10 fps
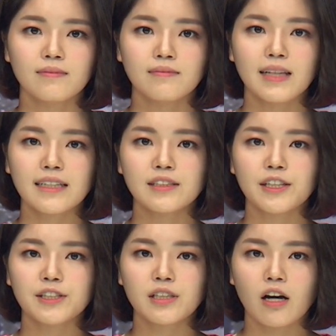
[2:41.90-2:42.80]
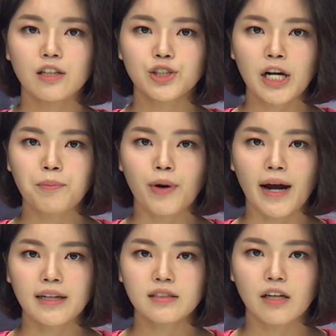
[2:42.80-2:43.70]
Next year's contract
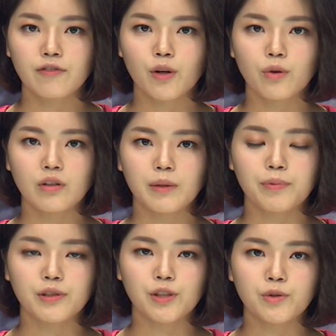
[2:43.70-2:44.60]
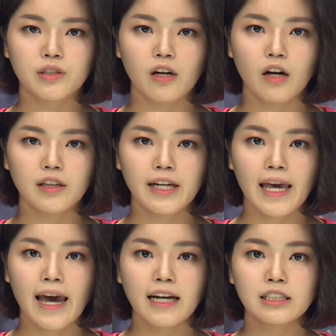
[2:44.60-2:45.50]
price of locally produced
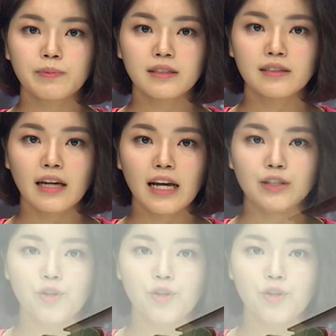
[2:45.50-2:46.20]
garlic has been set at